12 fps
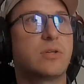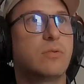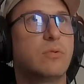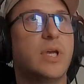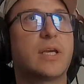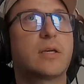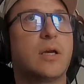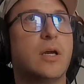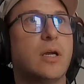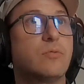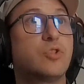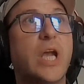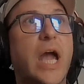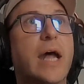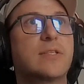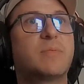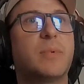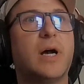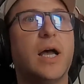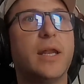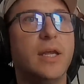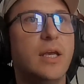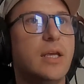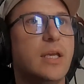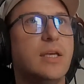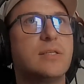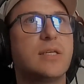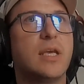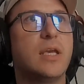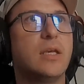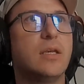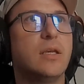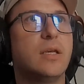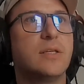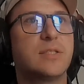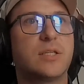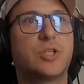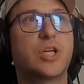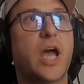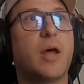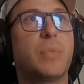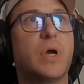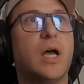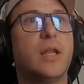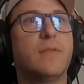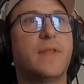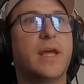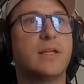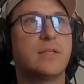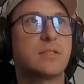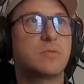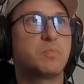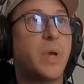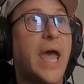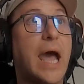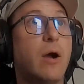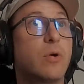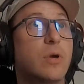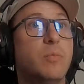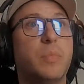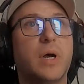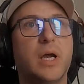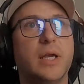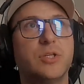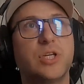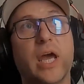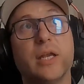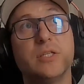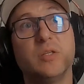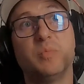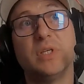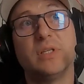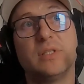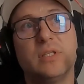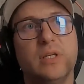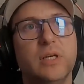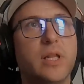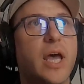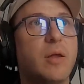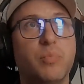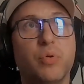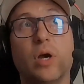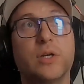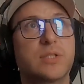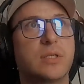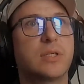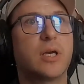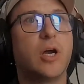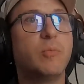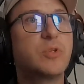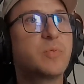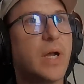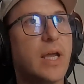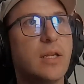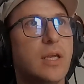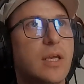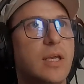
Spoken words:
So like ChatSpot is a chatbot that is powered by ChatGPT that plugs into HubSpot,